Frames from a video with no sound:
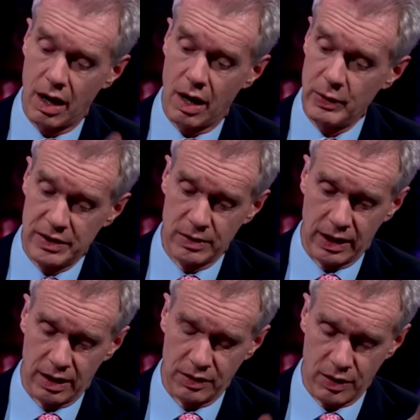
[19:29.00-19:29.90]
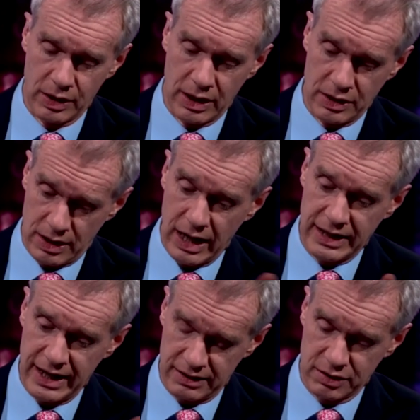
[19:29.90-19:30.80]
are we doing it? You know, in
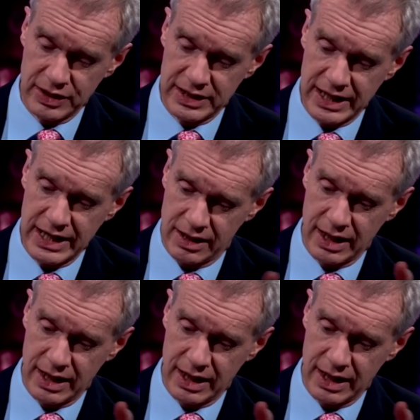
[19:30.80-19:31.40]
that critique